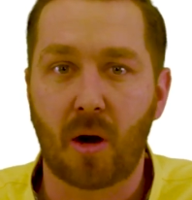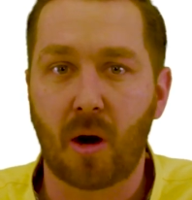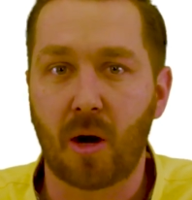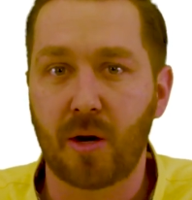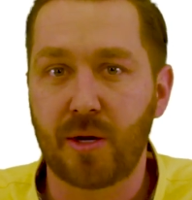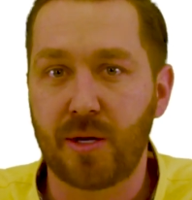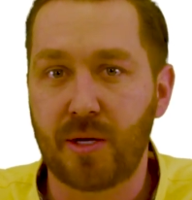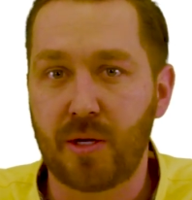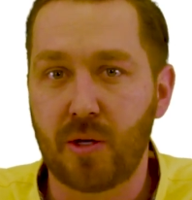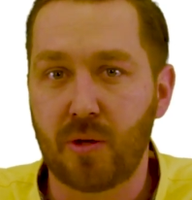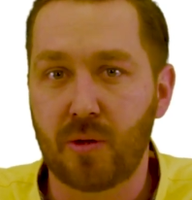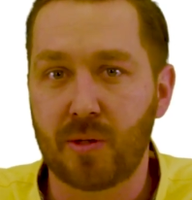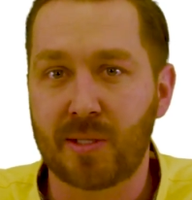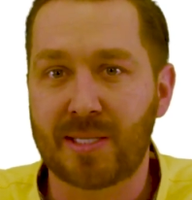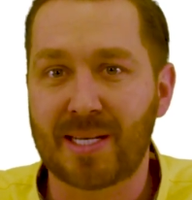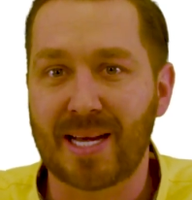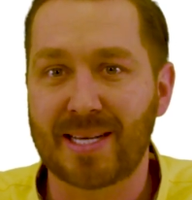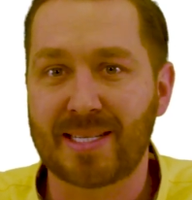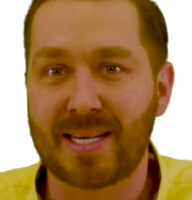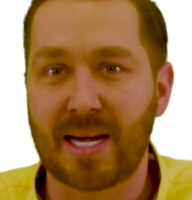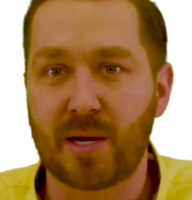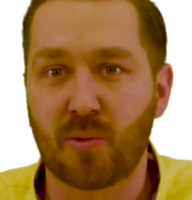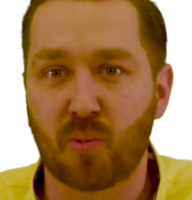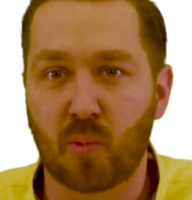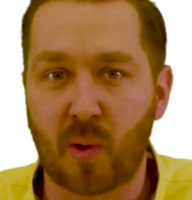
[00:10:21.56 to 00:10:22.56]
are used
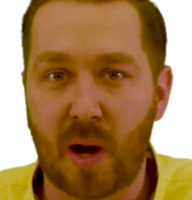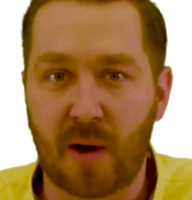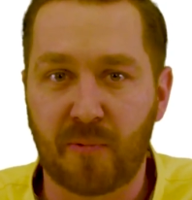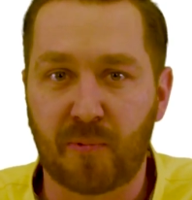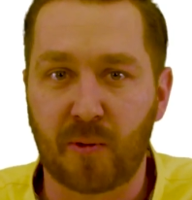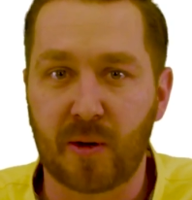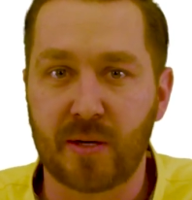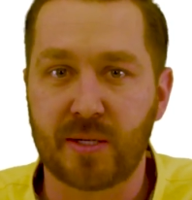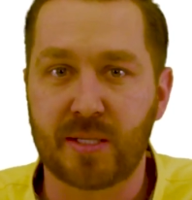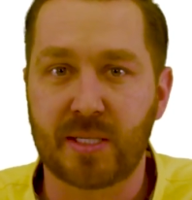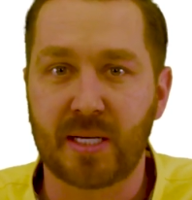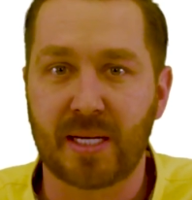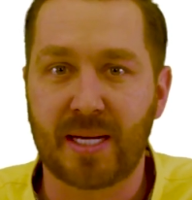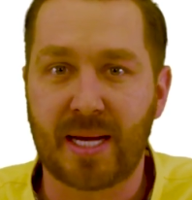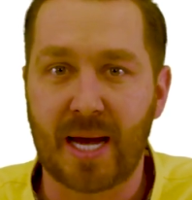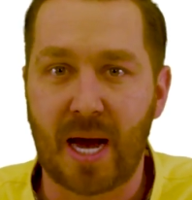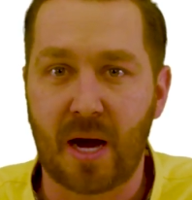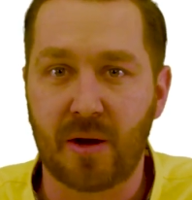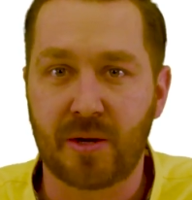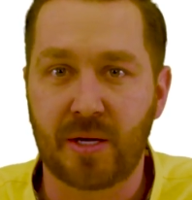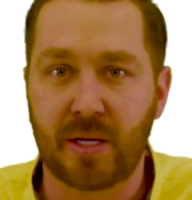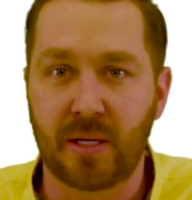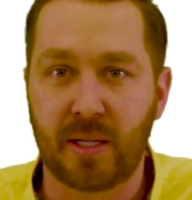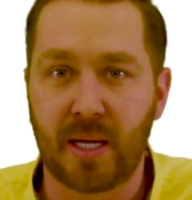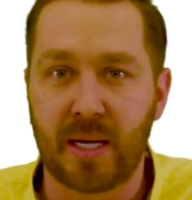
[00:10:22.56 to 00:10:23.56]
as a reference to
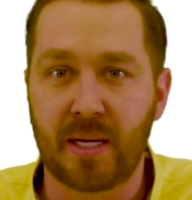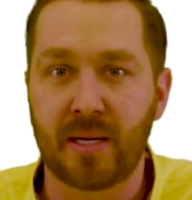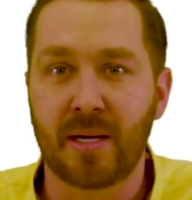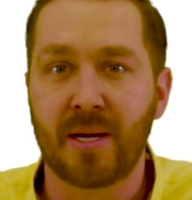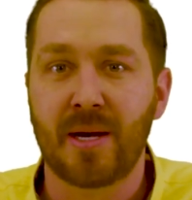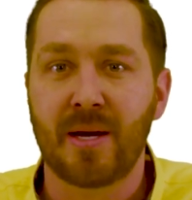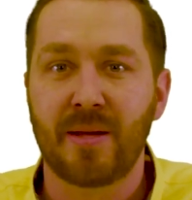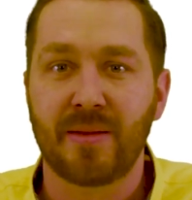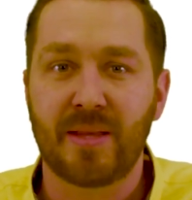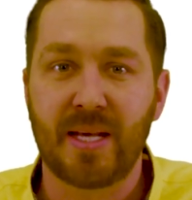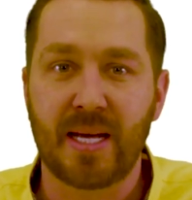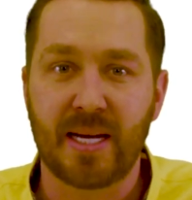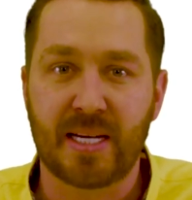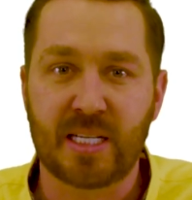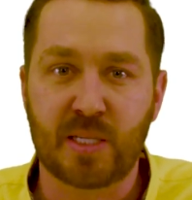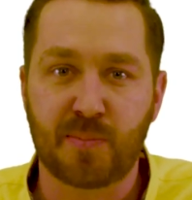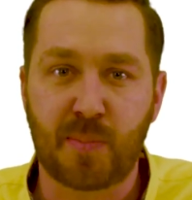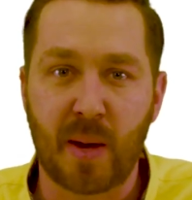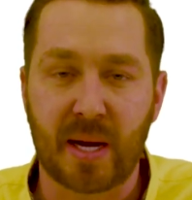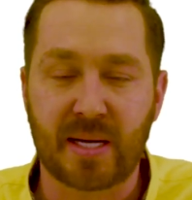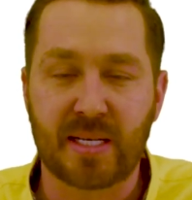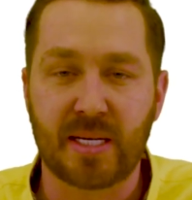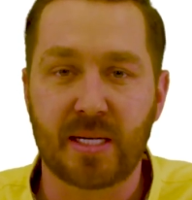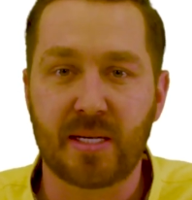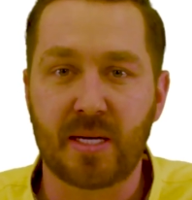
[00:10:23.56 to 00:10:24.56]
calculate the
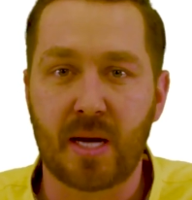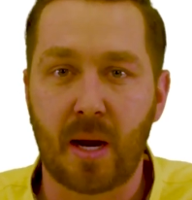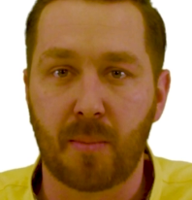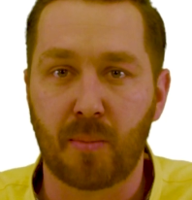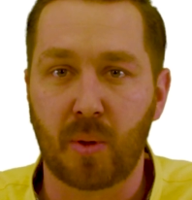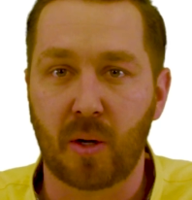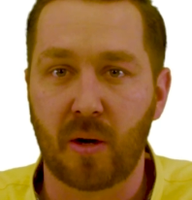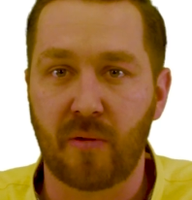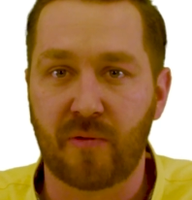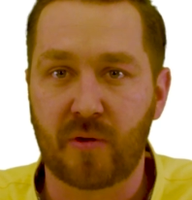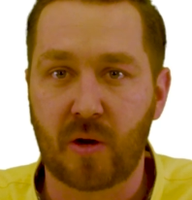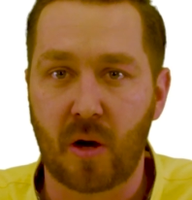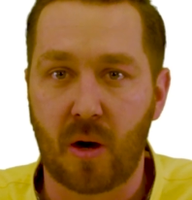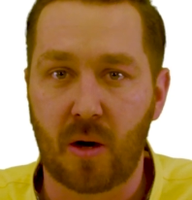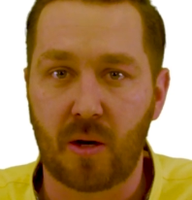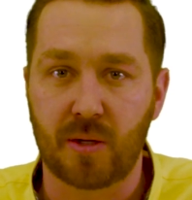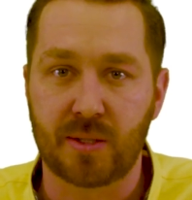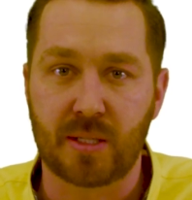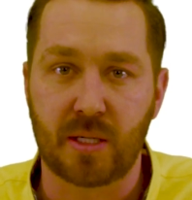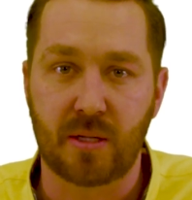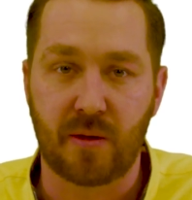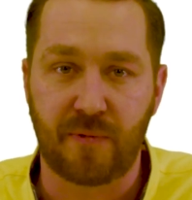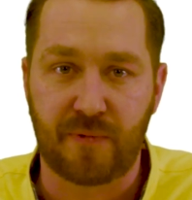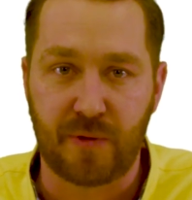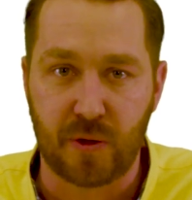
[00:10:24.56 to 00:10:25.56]
expected number of
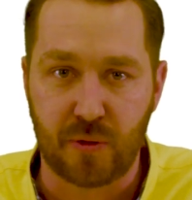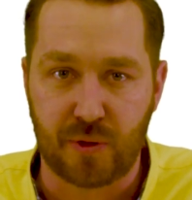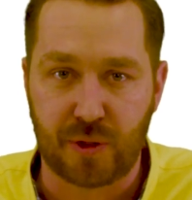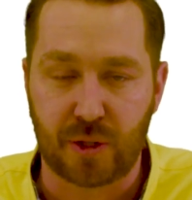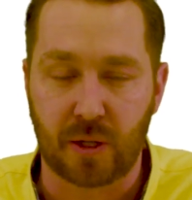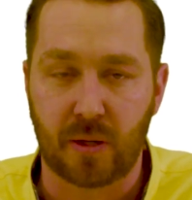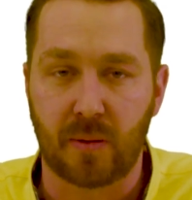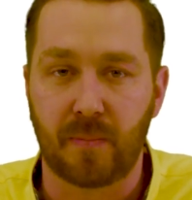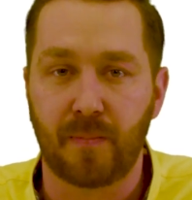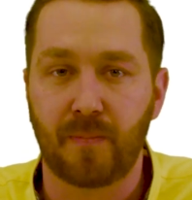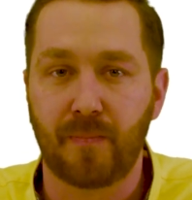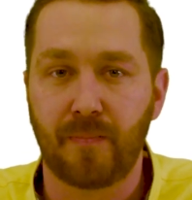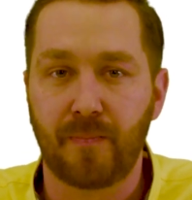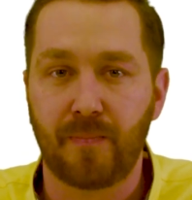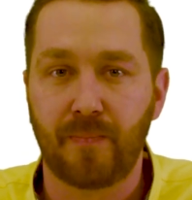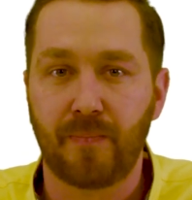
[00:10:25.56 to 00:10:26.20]
calls in the future.